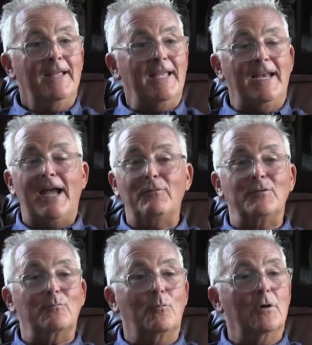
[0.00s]
Okay. And I
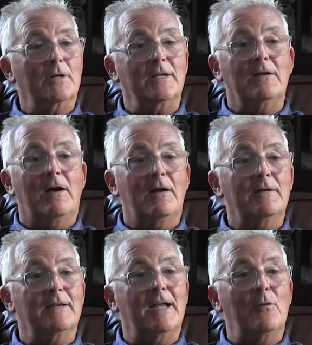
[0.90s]
was working
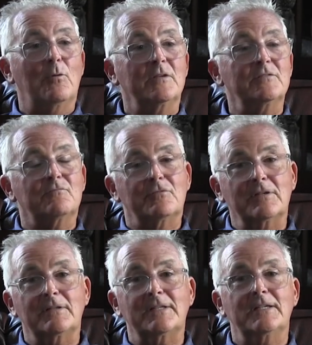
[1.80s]
hard and I wasn't
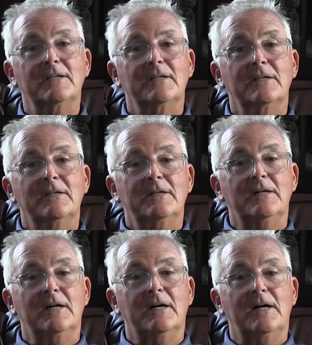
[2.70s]
really
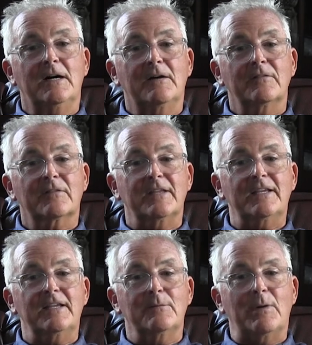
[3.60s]
uh,
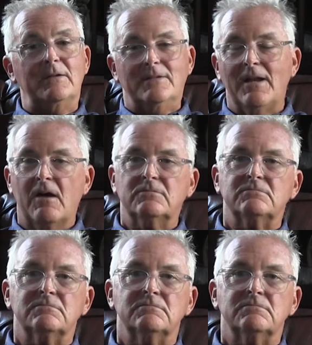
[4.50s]
thinking about, you know,